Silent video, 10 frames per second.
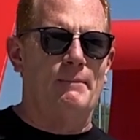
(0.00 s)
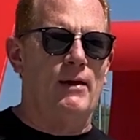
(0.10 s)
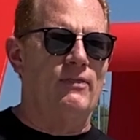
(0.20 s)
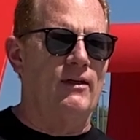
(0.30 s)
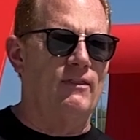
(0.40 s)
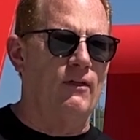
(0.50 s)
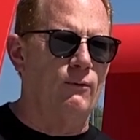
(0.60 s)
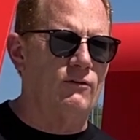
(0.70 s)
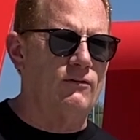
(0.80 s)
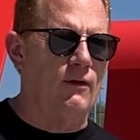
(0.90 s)
I mean, the,
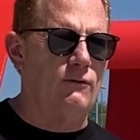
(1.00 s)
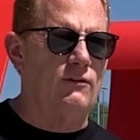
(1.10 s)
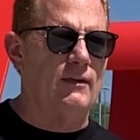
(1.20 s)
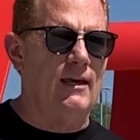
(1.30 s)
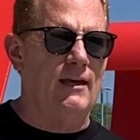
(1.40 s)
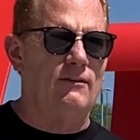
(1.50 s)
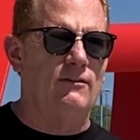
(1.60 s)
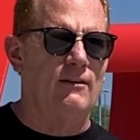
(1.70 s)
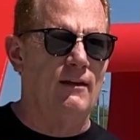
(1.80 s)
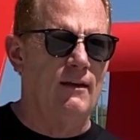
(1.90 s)
those, those
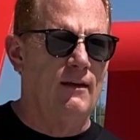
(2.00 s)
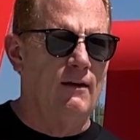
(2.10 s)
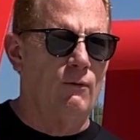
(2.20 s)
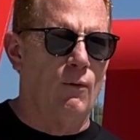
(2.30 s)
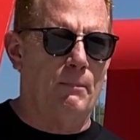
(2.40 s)
kids were